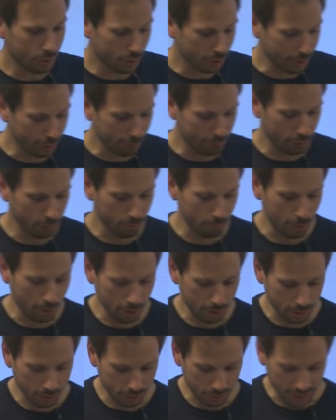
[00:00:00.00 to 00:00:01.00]
looking for a
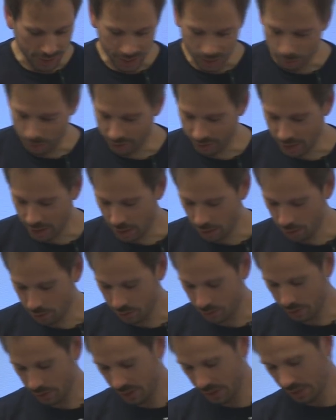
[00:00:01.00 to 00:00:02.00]
box anywhere in the house
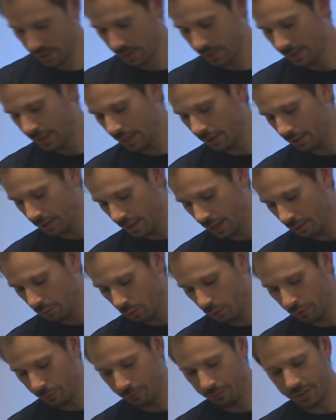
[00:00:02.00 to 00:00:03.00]
that, that
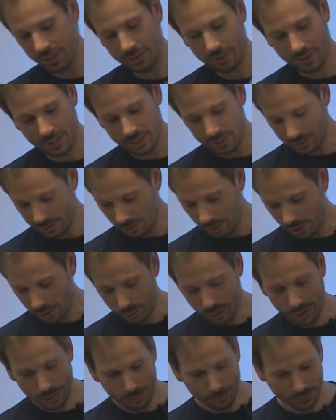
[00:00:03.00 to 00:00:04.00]
would fit this
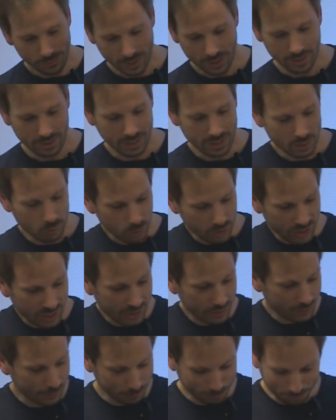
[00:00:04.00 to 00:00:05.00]
hardware, and this was it.